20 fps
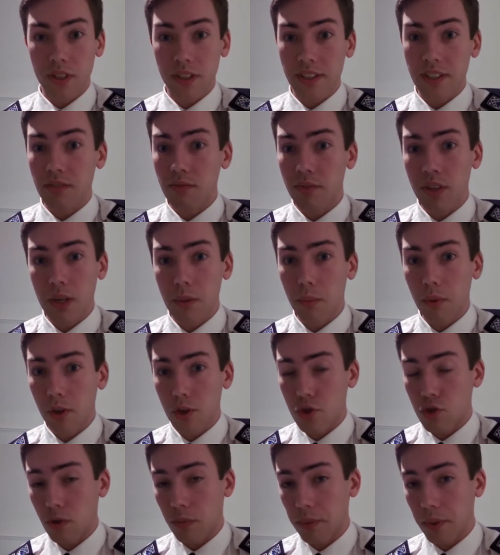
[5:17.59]
and I didn't really
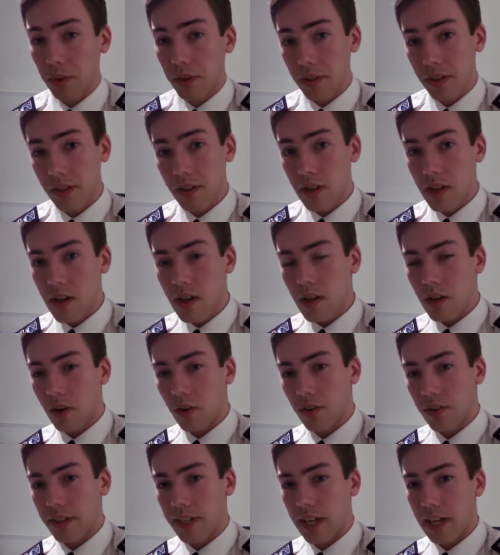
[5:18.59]
want to drop it
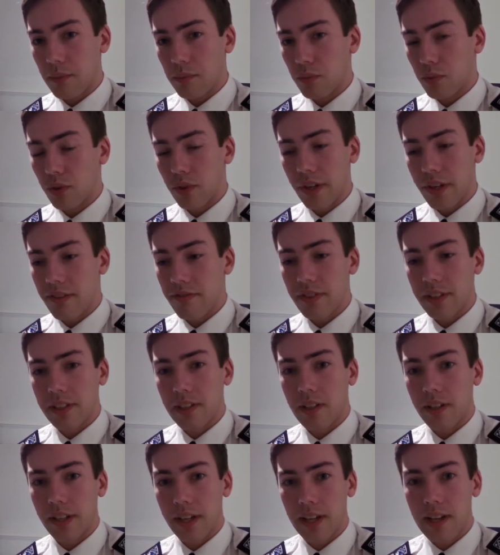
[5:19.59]
on the camera or
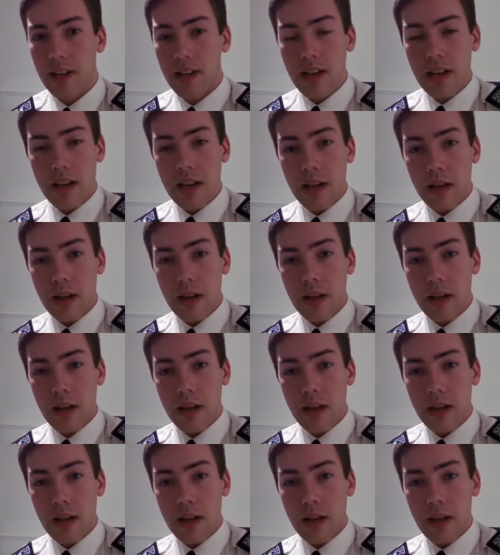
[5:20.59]
anything like that.